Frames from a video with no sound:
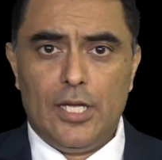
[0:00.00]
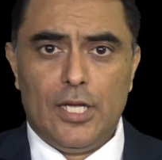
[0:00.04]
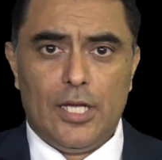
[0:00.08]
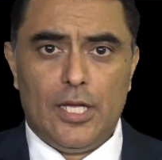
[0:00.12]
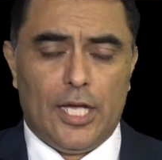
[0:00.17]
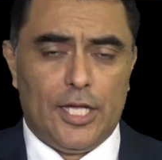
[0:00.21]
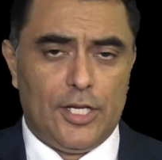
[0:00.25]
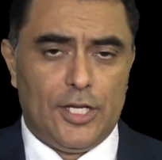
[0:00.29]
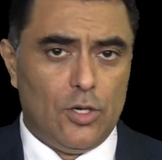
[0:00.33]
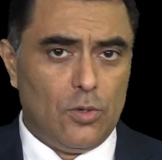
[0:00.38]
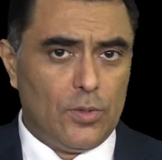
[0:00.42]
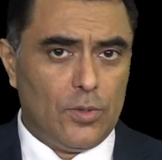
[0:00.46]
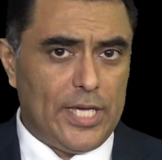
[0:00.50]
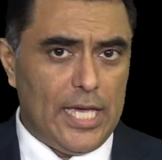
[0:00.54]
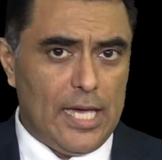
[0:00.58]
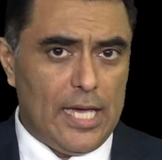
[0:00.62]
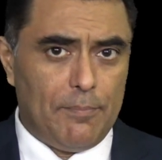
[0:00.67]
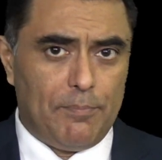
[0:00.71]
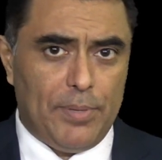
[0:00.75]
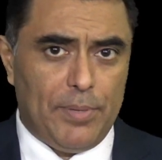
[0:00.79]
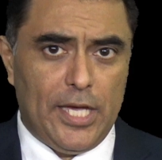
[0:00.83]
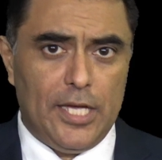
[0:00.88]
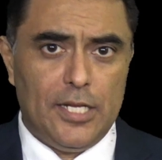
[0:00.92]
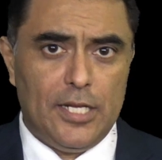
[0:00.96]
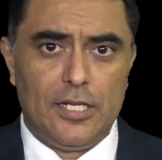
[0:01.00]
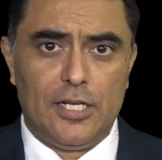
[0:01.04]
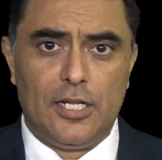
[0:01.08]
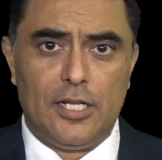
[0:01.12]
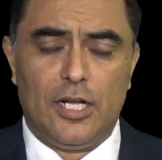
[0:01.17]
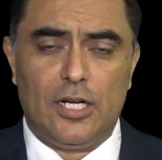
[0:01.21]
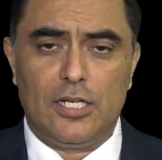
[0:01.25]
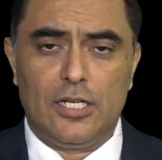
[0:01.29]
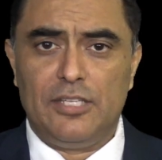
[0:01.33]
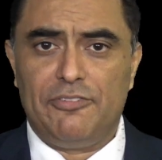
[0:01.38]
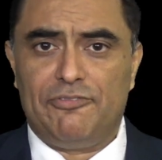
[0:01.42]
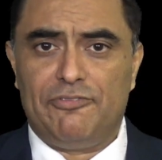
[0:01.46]
I don't campaign in an
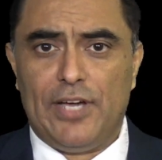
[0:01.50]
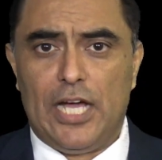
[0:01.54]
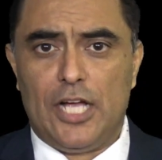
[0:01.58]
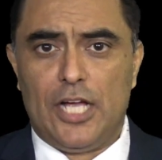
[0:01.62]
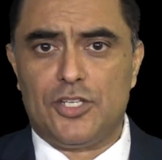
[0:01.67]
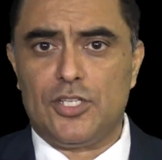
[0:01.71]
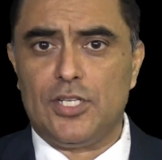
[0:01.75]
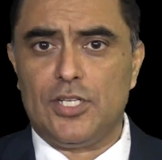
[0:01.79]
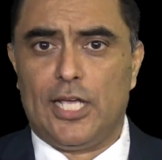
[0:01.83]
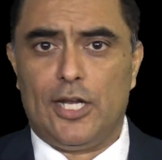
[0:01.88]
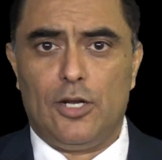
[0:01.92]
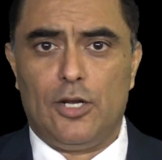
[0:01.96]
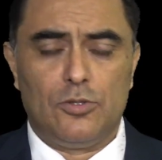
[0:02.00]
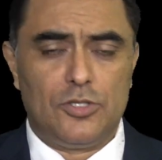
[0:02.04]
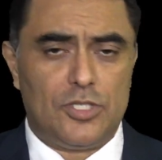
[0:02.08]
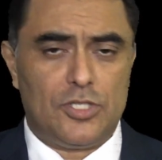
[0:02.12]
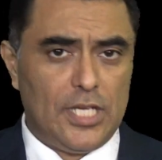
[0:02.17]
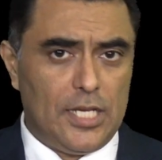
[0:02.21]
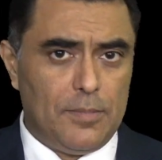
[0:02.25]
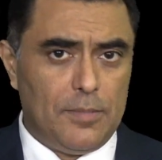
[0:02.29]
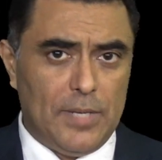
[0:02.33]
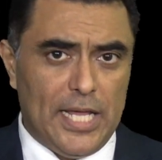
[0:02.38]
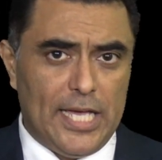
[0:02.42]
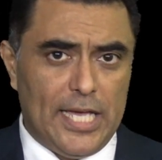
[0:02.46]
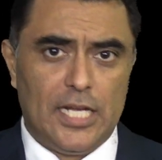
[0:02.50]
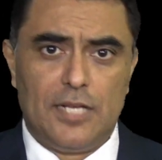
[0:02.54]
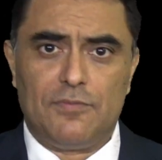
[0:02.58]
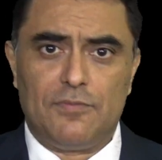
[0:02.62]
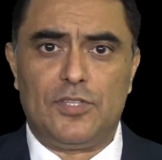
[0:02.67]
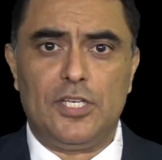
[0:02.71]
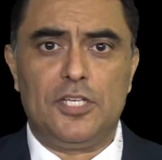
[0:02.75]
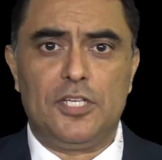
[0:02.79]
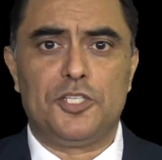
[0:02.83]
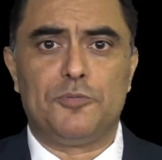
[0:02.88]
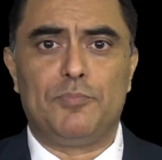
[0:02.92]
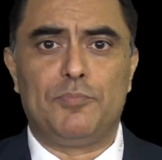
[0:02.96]
ugly fashion, I don't say negative
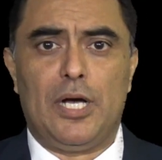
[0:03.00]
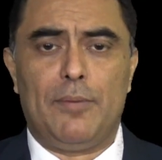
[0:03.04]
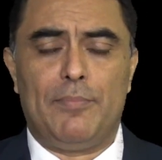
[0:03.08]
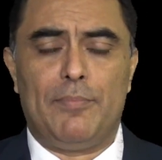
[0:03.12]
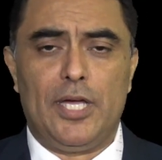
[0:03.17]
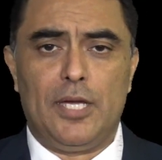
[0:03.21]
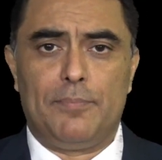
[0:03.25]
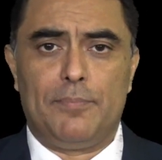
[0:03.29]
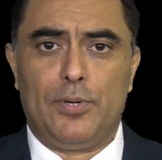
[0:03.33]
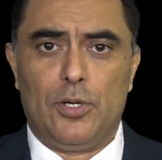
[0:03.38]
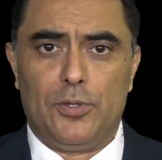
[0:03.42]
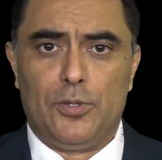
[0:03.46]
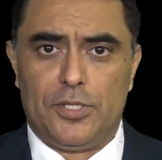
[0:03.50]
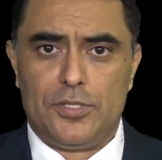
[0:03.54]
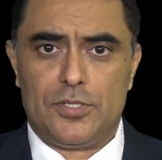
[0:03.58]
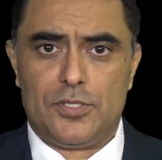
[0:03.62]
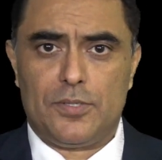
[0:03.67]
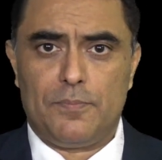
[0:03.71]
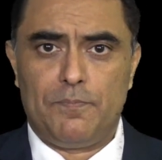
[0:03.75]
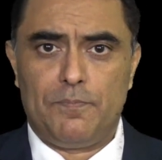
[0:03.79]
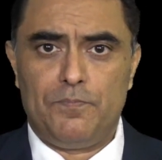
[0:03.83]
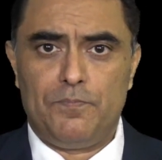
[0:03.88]
things about my opponents,